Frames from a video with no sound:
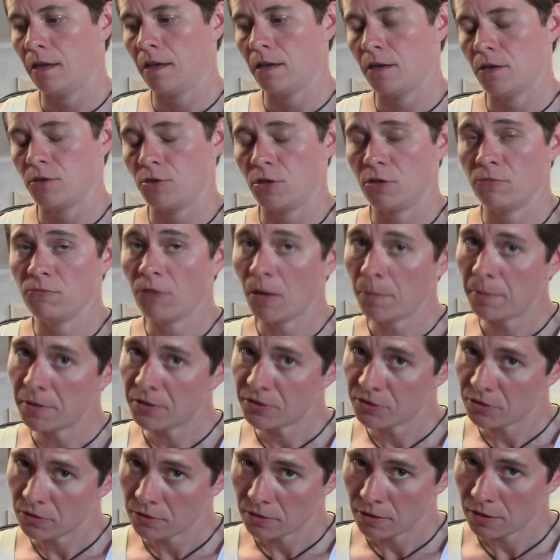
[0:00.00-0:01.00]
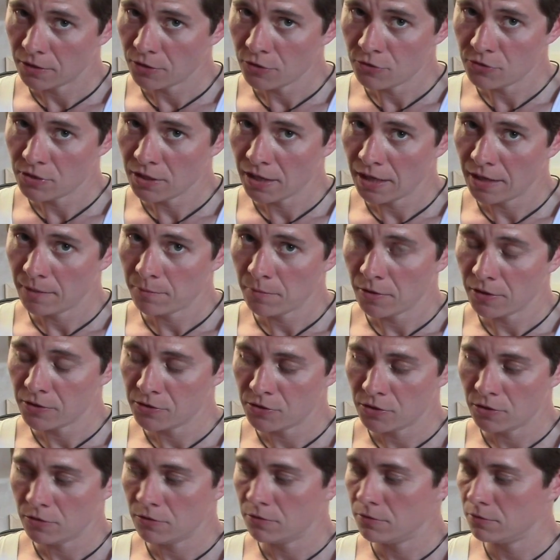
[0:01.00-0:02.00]
She's rubbish at using it, mind
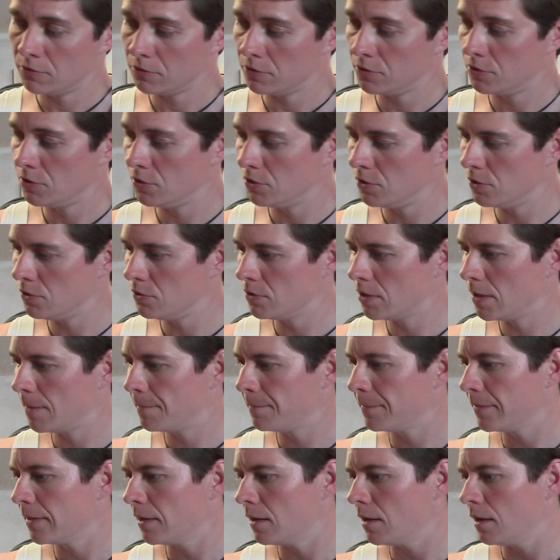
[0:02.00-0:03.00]
you, not that she's used it.